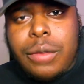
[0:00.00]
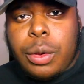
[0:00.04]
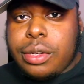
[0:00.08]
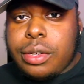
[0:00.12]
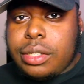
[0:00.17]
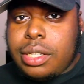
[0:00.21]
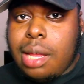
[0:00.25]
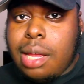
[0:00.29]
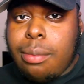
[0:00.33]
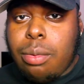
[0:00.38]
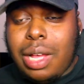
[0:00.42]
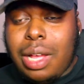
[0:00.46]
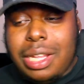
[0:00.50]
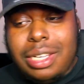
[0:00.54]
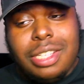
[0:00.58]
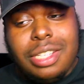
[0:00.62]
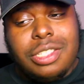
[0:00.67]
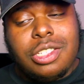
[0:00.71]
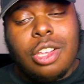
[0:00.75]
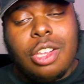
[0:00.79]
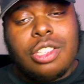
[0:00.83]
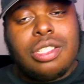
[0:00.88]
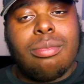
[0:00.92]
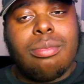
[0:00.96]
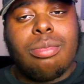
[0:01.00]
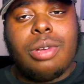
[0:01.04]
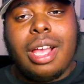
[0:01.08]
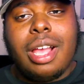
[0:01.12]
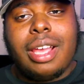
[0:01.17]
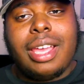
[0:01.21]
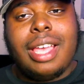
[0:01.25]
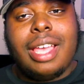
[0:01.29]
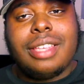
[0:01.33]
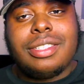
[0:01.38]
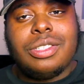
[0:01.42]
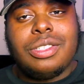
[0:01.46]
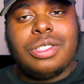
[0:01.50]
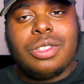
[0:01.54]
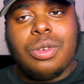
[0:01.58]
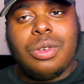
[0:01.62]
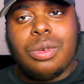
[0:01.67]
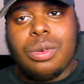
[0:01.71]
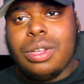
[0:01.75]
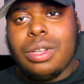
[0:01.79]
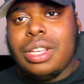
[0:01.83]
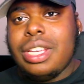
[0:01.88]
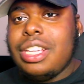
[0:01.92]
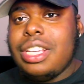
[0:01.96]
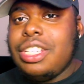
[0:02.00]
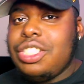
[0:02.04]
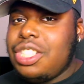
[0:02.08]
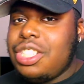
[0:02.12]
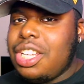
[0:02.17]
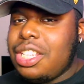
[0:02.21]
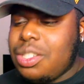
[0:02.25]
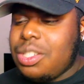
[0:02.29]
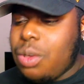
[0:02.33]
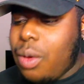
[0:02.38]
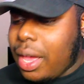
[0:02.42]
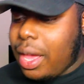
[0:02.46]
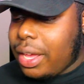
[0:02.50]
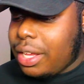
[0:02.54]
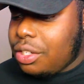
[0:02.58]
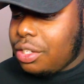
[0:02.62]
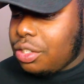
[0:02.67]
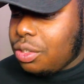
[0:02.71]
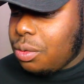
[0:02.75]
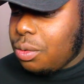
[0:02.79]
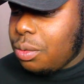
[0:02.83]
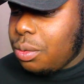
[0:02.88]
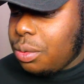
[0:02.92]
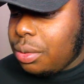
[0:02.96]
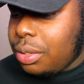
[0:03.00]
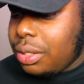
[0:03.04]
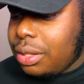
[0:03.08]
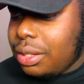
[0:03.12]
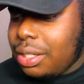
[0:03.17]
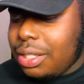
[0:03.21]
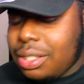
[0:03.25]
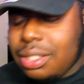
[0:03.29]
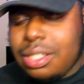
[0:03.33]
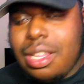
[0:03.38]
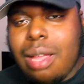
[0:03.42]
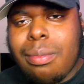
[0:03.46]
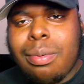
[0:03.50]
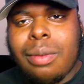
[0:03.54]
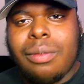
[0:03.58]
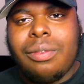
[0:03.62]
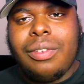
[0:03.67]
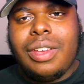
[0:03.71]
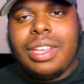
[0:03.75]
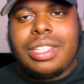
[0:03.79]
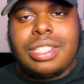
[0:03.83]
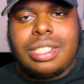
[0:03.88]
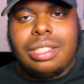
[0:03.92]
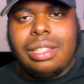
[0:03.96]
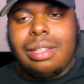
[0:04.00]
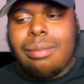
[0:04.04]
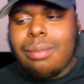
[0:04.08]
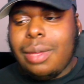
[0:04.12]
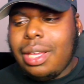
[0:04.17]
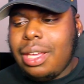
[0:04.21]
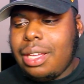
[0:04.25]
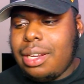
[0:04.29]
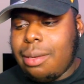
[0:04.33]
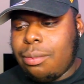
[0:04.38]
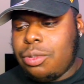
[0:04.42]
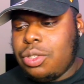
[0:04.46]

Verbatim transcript: For example, I did start some broadcasting school just so I can do this stuff professionally, man.